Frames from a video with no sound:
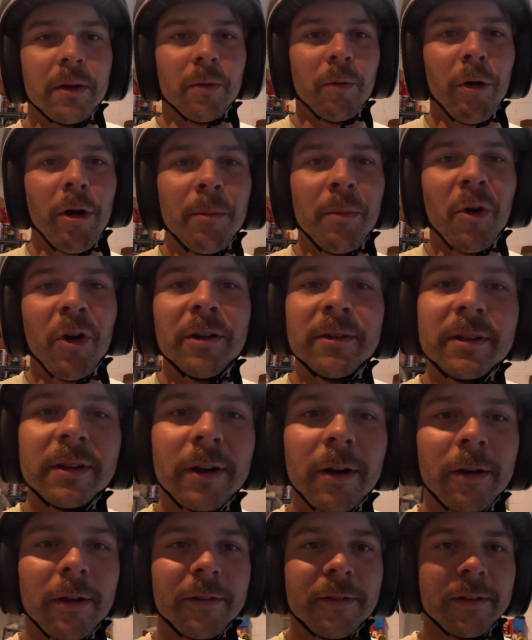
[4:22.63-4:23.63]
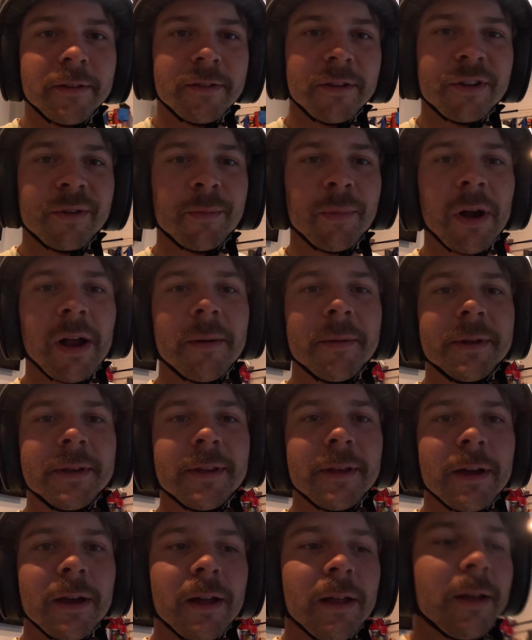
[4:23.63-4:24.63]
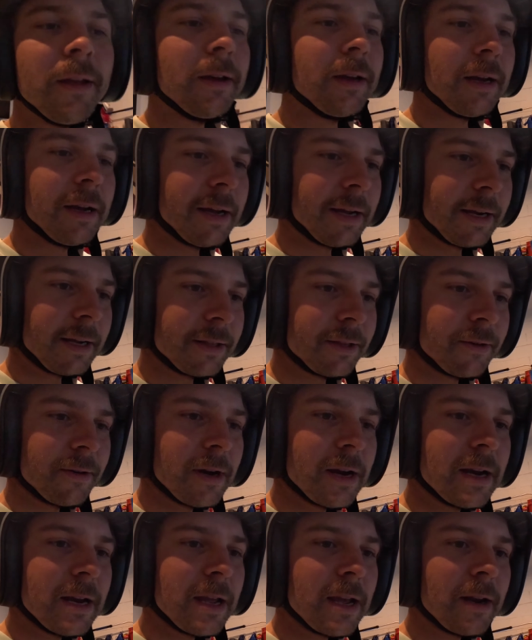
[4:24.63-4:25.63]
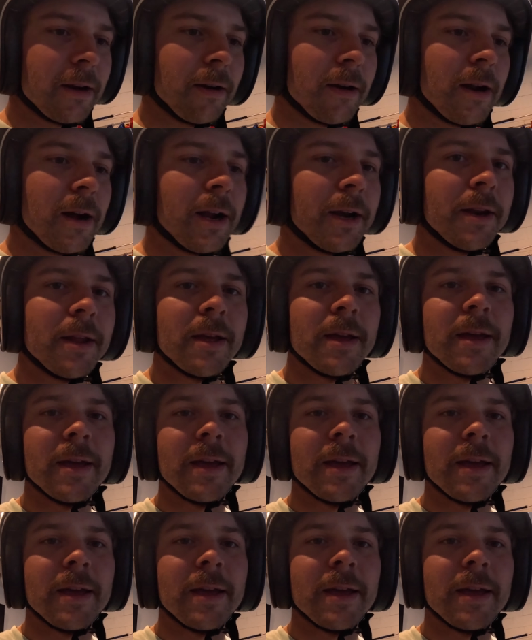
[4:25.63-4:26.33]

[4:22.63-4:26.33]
Well, boys and girls, as you can probably tell, I got the radiator on.